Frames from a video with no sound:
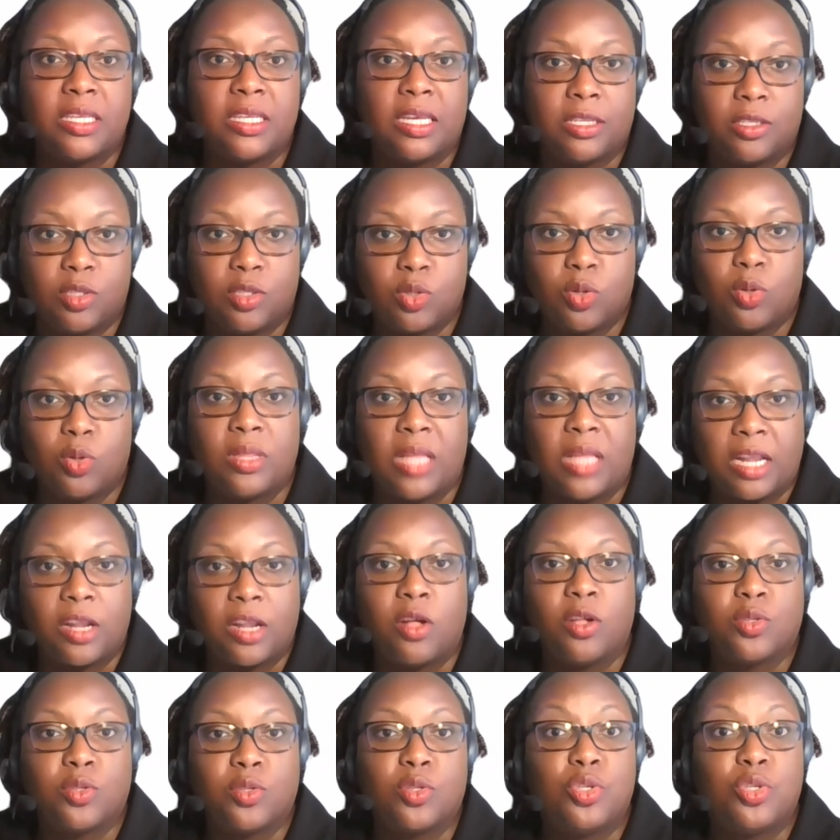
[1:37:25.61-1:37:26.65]
And so that
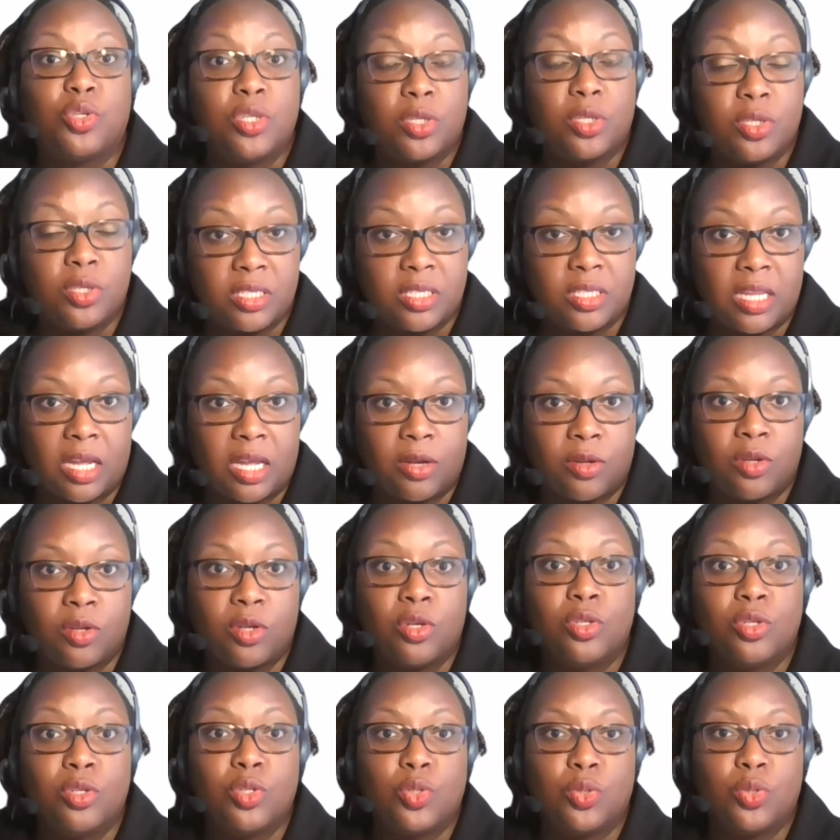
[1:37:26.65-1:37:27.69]
also trickles down
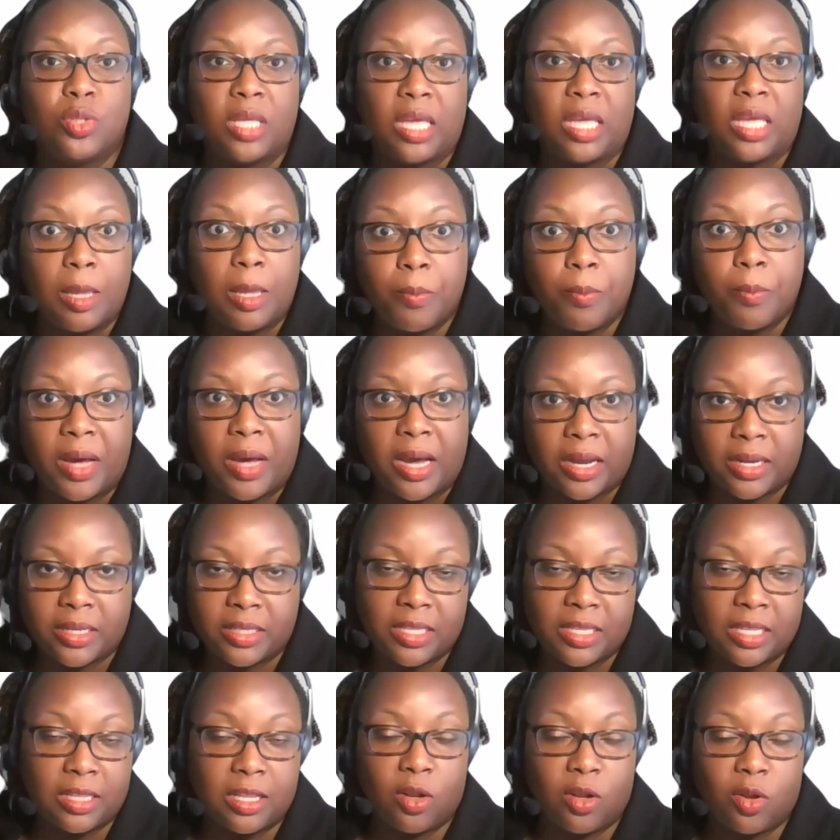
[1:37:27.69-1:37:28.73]
to the impact
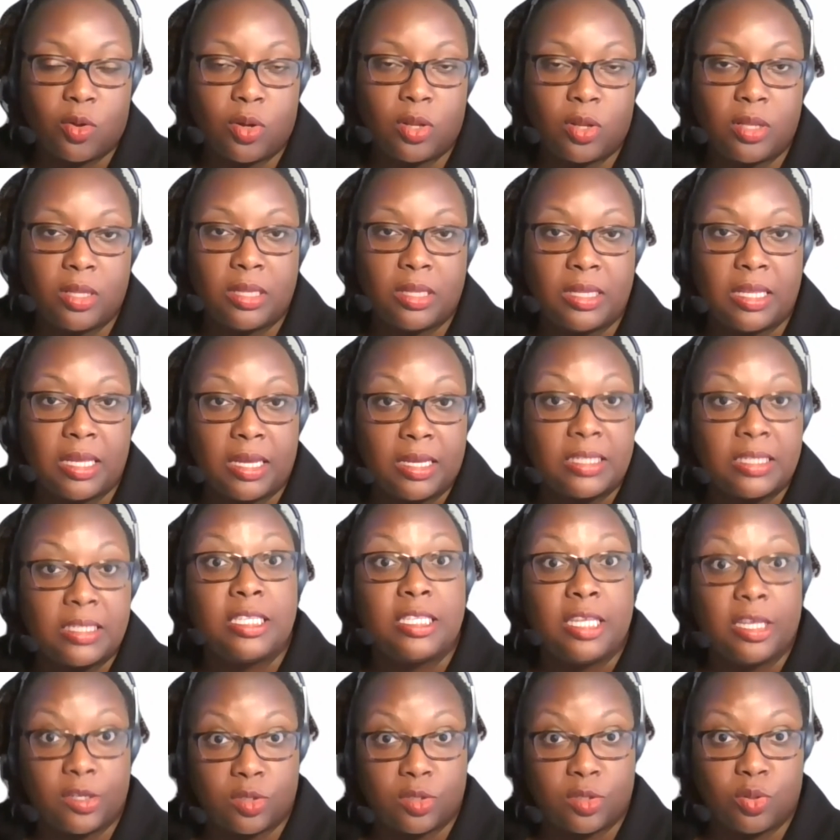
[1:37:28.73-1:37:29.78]
that the
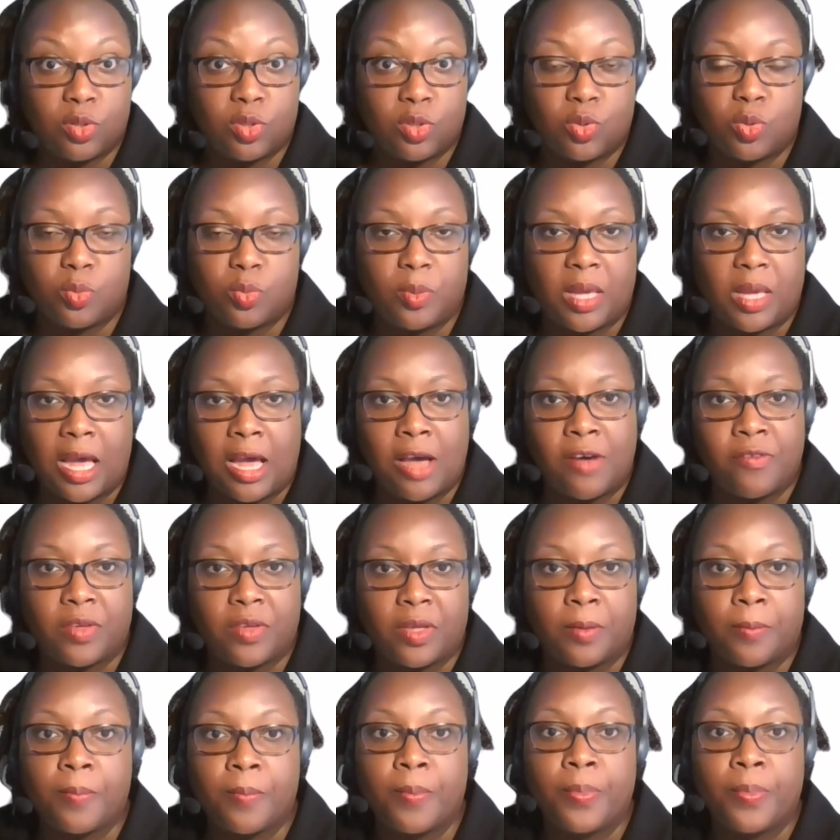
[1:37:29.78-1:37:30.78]
CSOs will be having